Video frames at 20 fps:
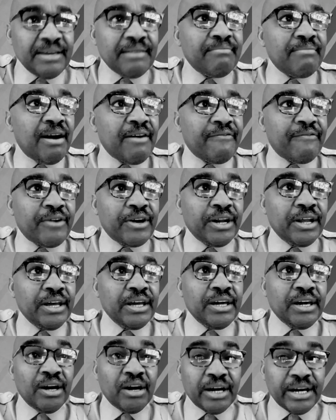My friend,
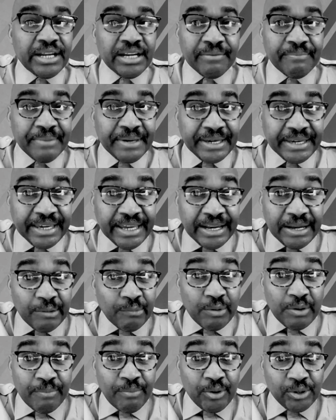in the beginning,
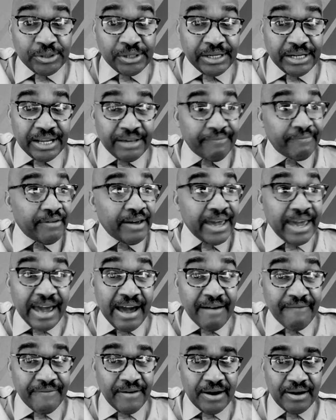we supposed to live
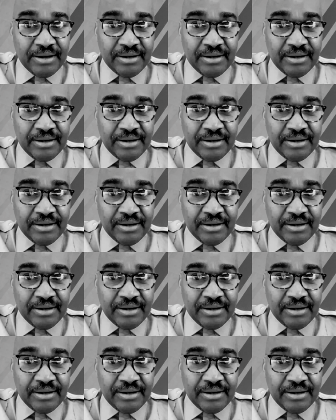forever.